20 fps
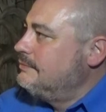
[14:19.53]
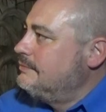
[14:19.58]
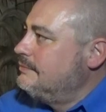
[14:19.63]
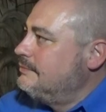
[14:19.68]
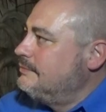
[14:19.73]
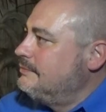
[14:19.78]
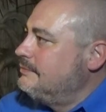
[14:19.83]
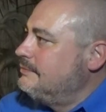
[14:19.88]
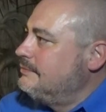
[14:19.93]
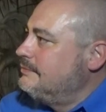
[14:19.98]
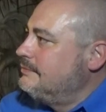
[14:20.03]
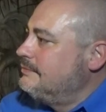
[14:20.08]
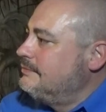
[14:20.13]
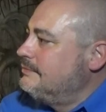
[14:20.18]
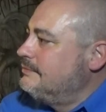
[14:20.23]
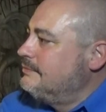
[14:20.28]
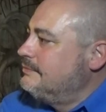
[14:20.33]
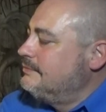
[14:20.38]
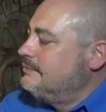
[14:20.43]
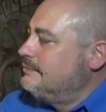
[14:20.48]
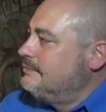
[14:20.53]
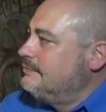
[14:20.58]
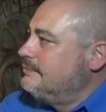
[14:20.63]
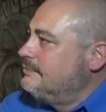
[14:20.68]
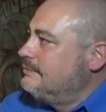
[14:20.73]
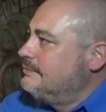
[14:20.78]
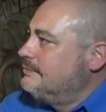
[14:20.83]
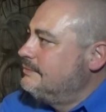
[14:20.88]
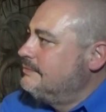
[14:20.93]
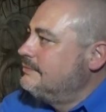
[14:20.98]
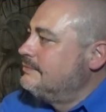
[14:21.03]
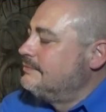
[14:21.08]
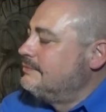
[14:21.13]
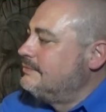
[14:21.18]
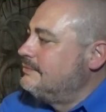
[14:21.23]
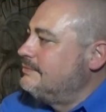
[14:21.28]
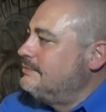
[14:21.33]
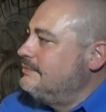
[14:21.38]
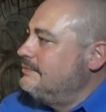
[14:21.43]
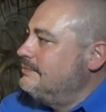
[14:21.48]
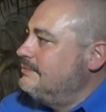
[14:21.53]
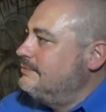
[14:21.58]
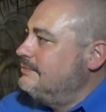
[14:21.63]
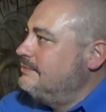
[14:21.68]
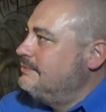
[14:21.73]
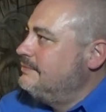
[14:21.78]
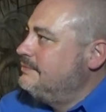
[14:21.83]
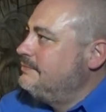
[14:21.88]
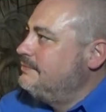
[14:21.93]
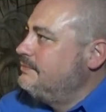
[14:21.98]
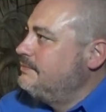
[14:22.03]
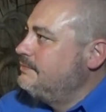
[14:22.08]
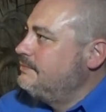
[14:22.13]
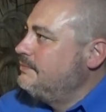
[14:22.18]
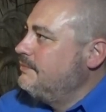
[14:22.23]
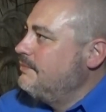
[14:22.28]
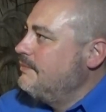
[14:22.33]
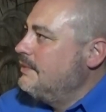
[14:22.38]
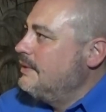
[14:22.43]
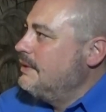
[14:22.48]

(silent)